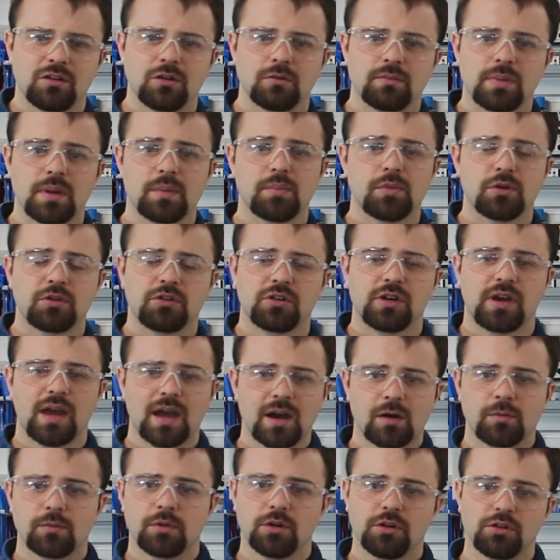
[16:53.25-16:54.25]
You'd be putting
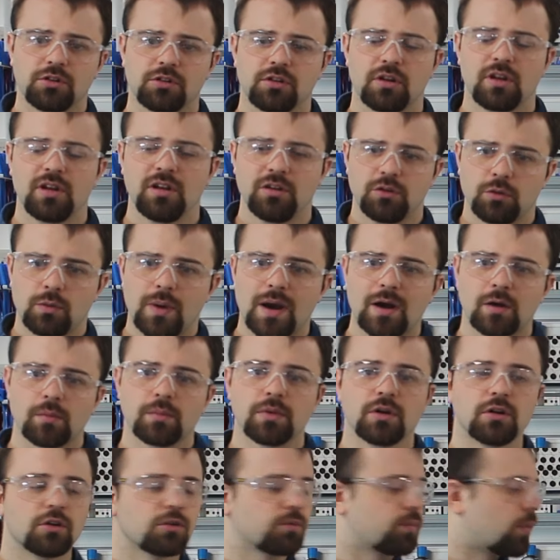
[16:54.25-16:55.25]
outputs into
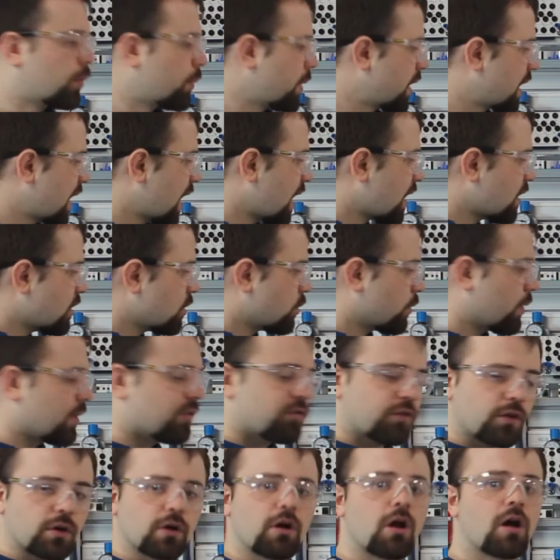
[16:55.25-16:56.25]
outputs, but we can do
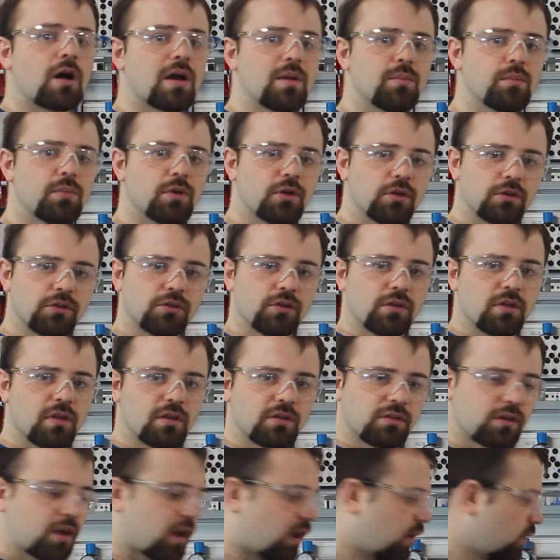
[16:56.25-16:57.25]
it for our inputs in
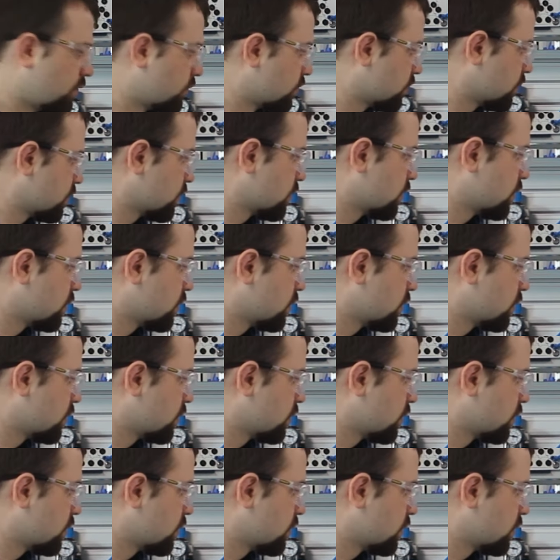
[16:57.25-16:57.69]
this case.